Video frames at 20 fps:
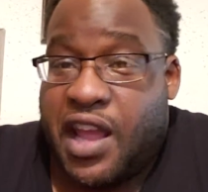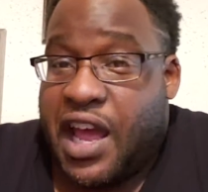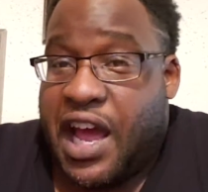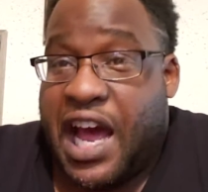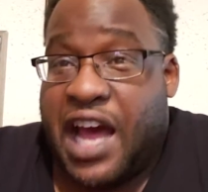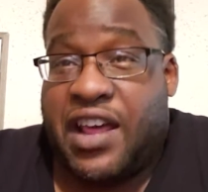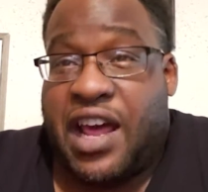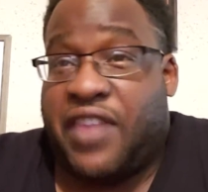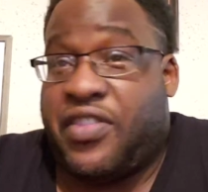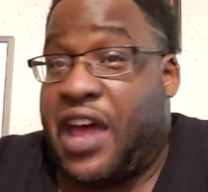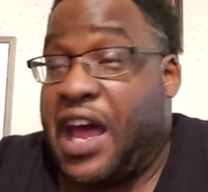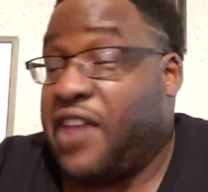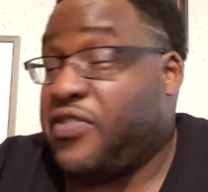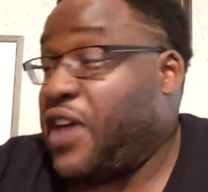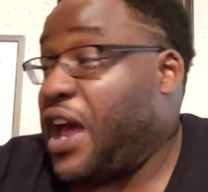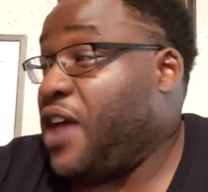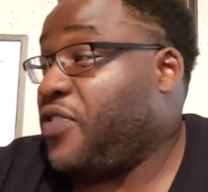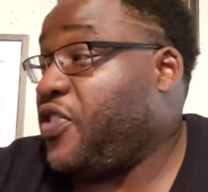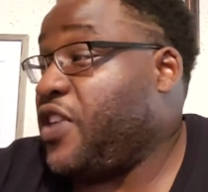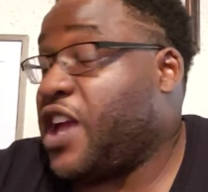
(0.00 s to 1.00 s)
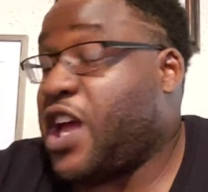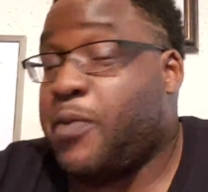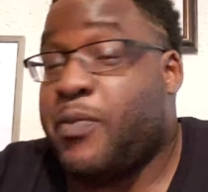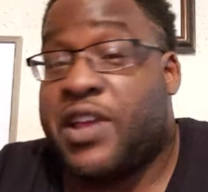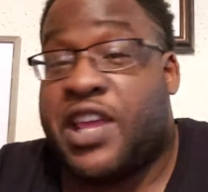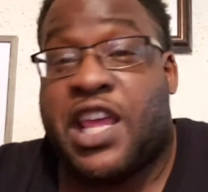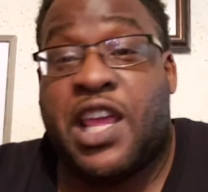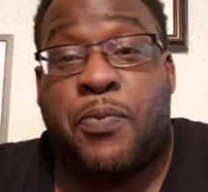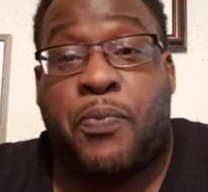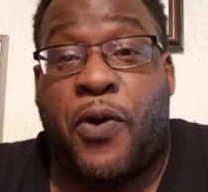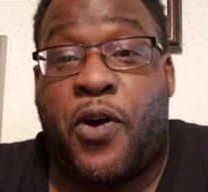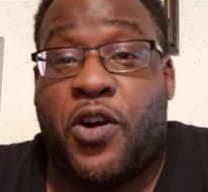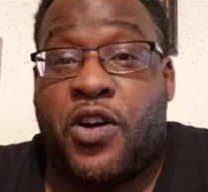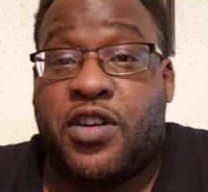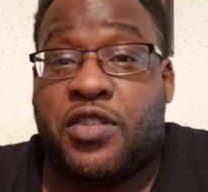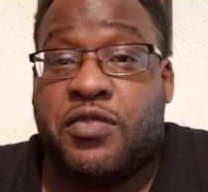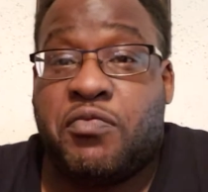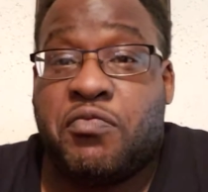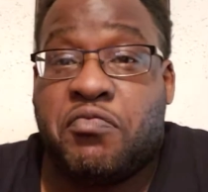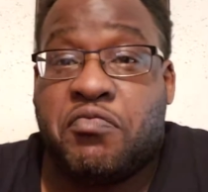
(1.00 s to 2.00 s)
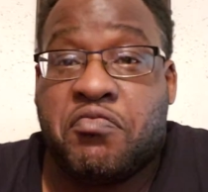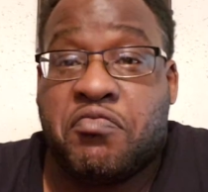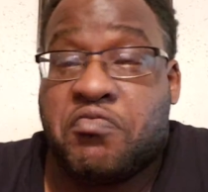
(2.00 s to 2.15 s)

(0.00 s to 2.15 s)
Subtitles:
I think I'm gonna keep on